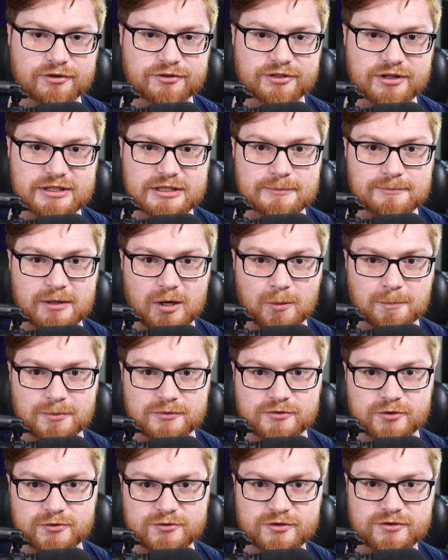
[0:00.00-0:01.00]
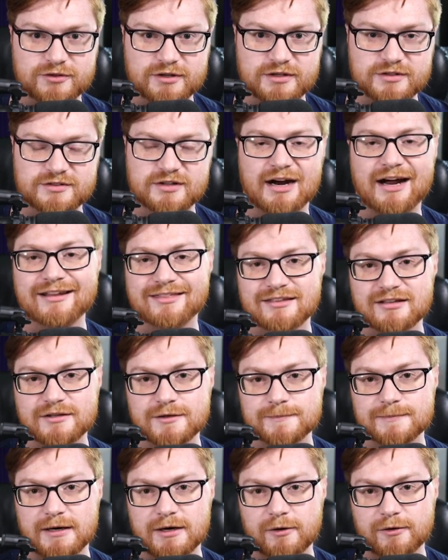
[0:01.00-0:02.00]
think about, but those are things that I think
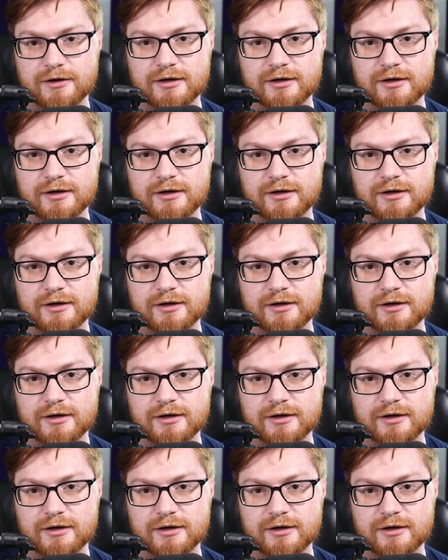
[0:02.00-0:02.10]
about.